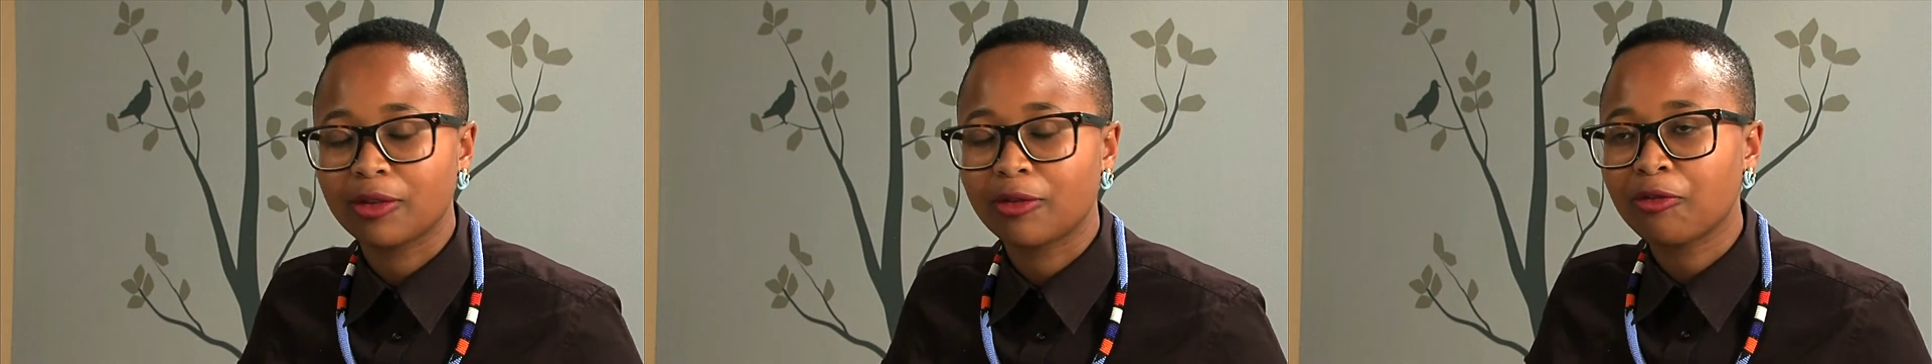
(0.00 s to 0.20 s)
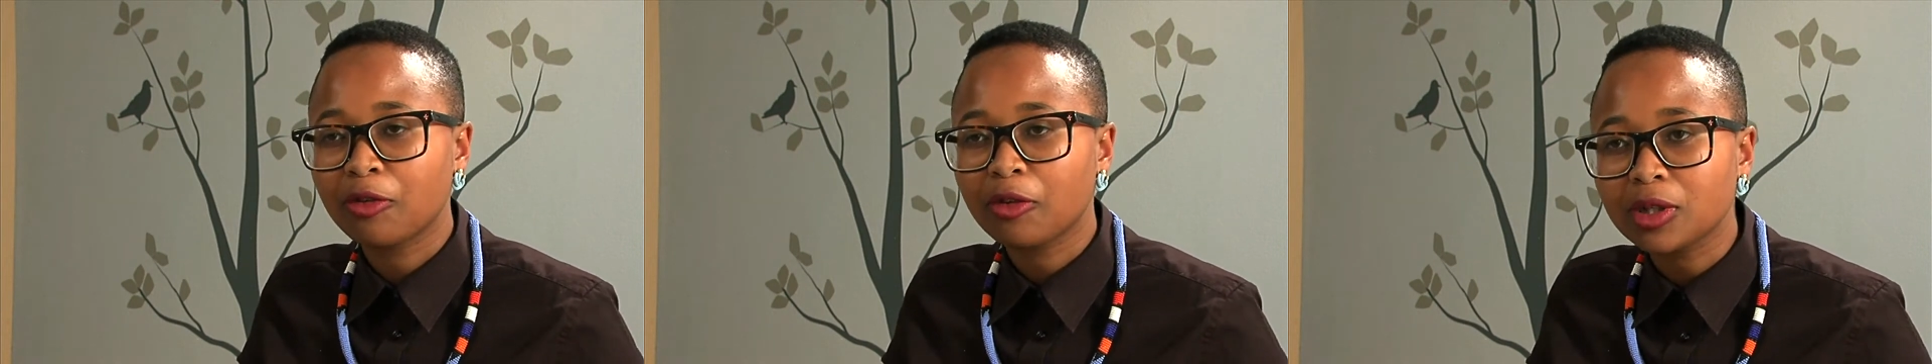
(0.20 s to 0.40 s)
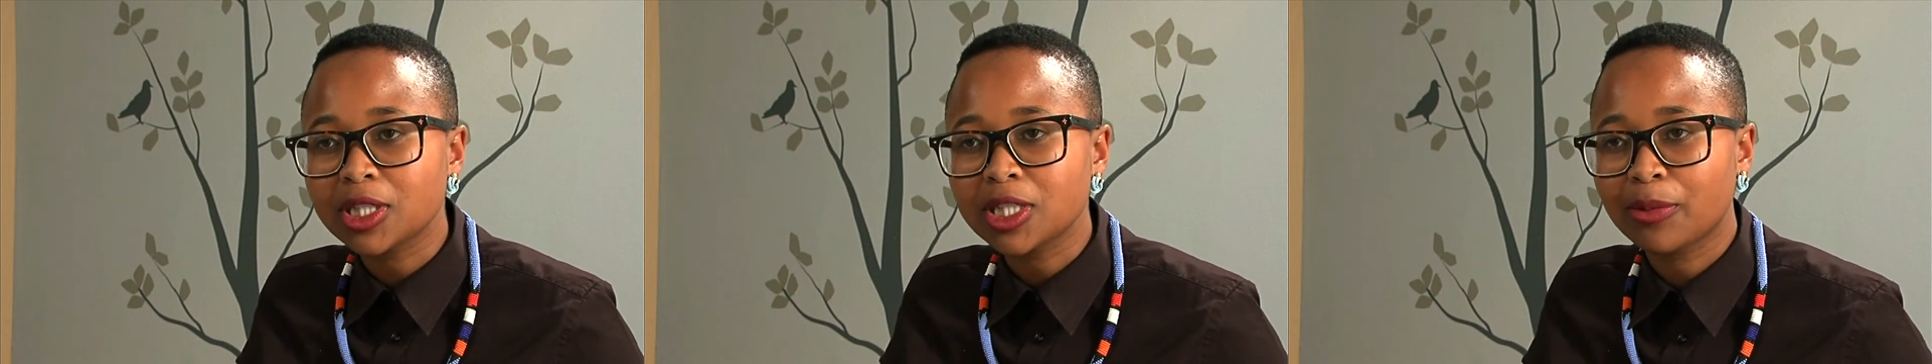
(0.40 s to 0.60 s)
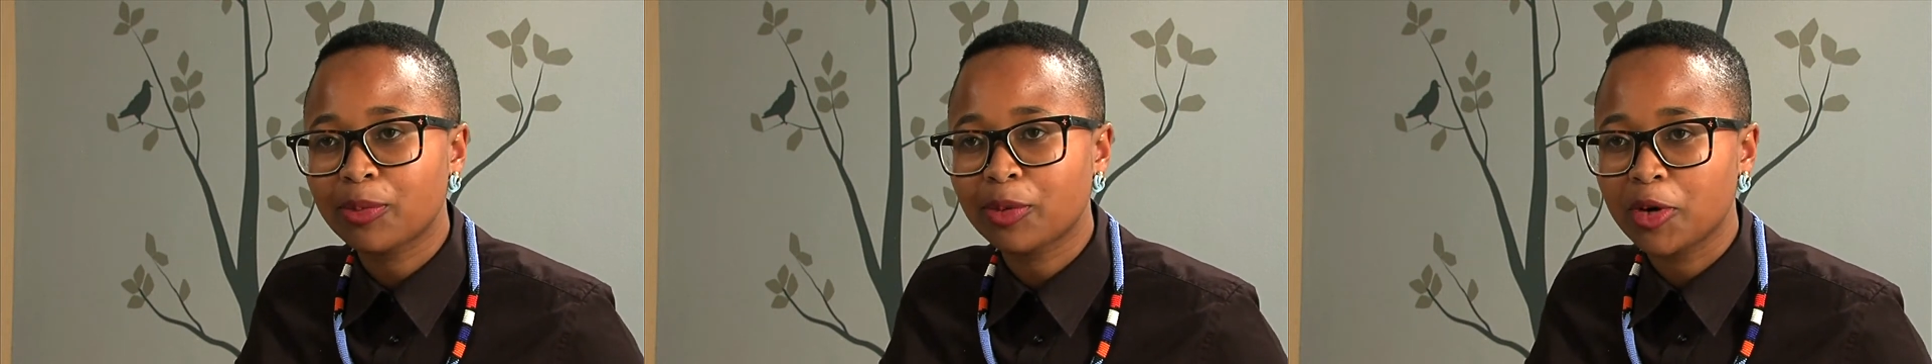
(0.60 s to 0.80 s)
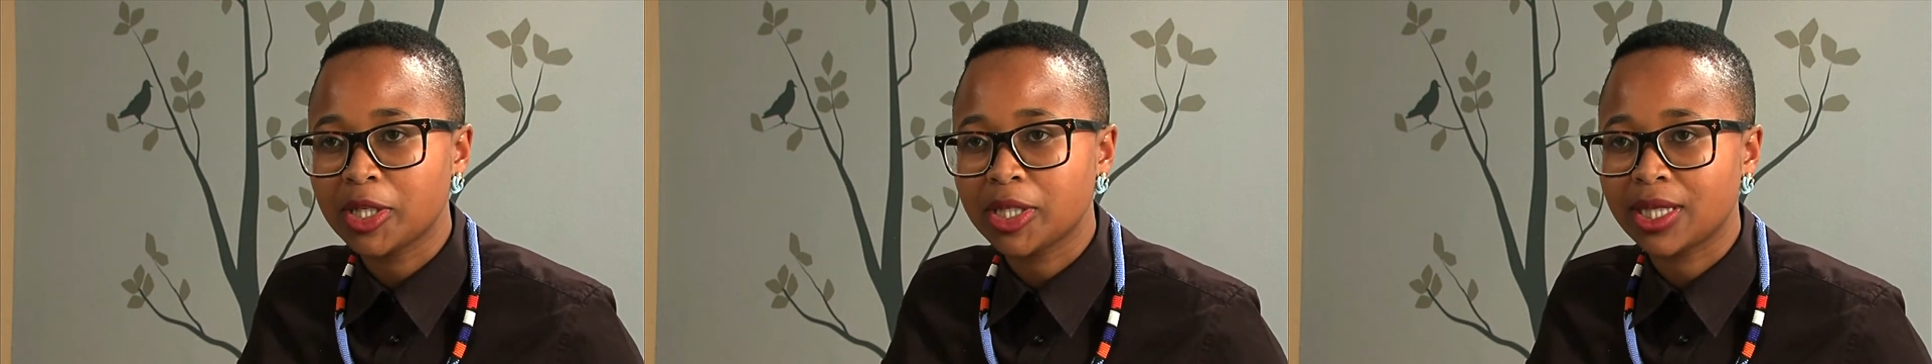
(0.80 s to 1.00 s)
filter
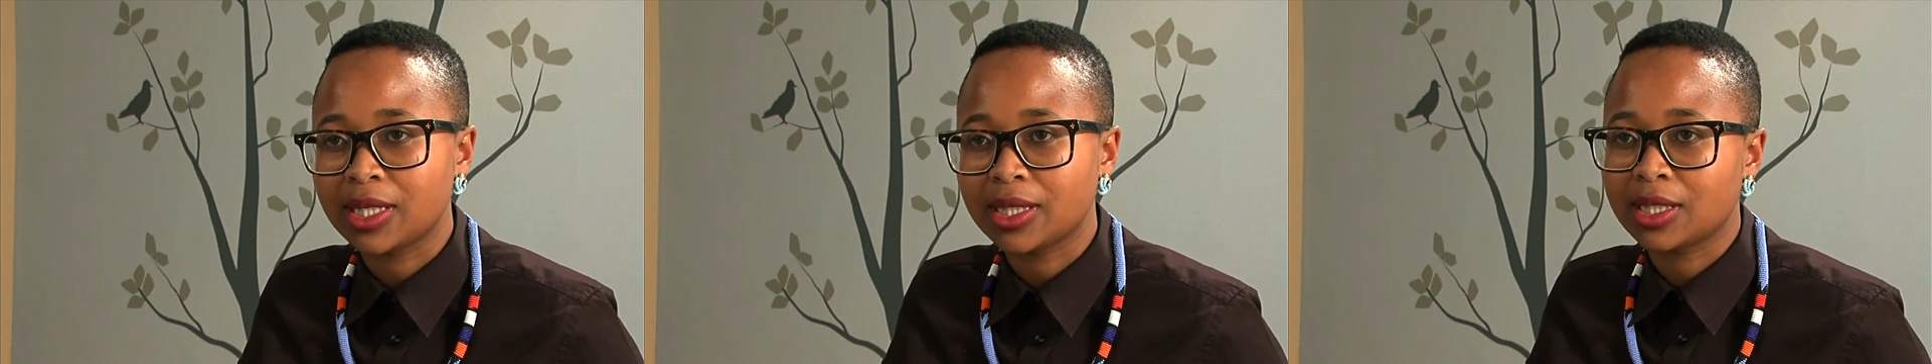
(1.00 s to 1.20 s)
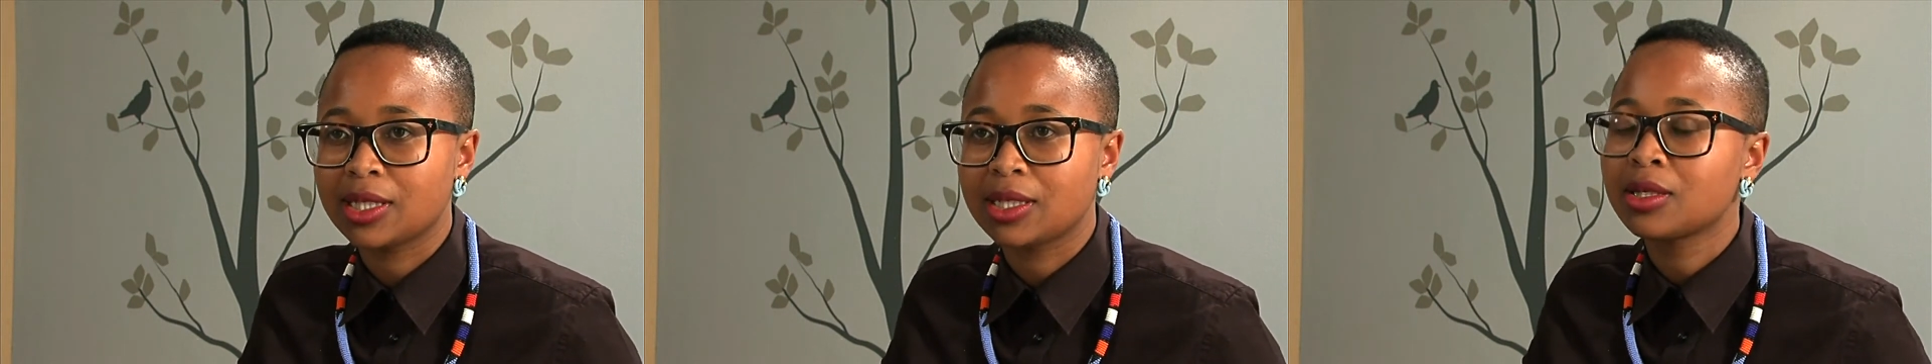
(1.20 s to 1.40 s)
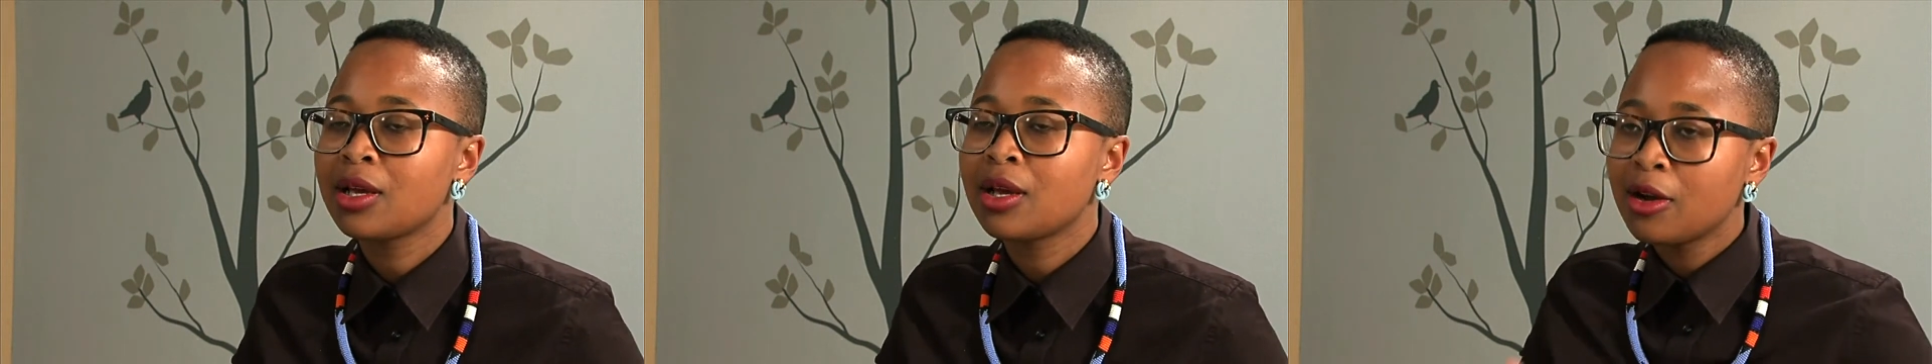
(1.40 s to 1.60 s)
process is